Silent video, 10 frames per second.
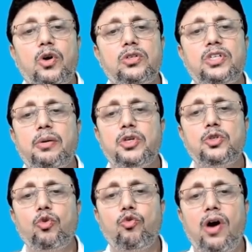because ship
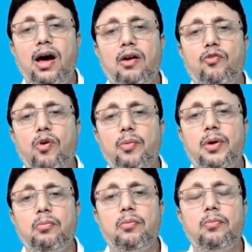is too far
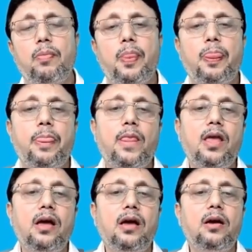from him.
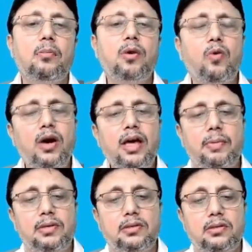But what
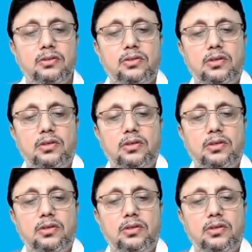happens?